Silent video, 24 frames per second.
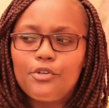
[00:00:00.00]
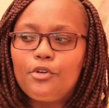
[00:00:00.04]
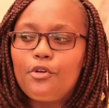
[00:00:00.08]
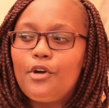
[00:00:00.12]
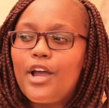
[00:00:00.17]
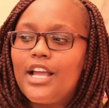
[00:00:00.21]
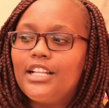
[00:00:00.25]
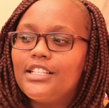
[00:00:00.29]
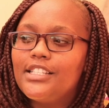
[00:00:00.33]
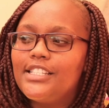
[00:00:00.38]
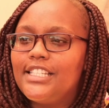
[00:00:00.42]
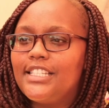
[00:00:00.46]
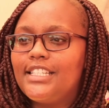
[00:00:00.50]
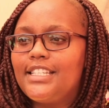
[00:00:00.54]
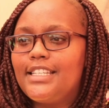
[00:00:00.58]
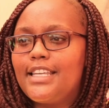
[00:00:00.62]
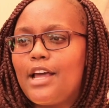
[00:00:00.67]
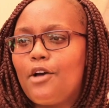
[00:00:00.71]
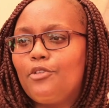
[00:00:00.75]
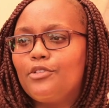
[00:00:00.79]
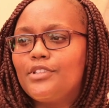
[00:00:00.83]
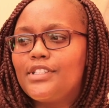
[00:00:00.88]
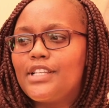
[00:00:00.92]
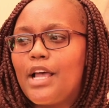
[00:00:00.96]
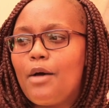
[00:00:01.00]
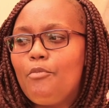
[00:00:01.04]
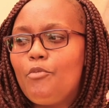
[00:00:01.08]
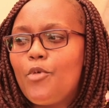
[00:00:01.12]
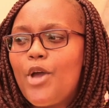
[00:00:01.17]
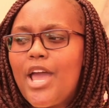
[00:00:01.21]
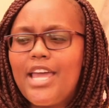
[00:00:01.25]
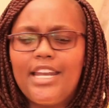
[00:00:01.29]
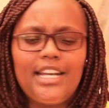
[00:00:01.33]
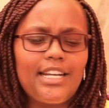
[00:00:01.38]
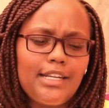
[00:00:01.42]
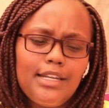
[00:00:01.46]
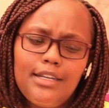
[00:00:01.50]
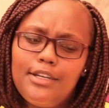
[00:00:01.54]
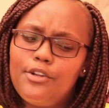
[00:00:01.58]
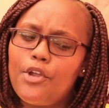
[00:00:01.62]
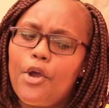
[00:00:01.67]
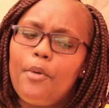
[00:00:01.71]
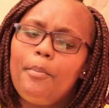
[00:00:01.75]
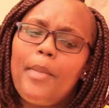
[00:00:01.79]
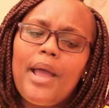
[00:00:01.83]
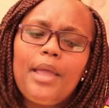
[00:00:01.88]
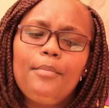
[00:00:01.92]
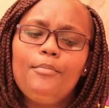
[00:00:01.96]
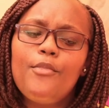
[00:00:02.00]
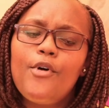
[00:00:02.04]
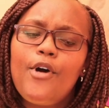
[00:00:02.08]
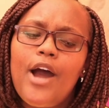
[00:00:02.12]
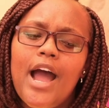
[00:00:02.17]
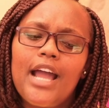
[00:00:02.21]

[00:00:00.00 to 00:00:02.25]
to go and sit down somewhere and read your Bible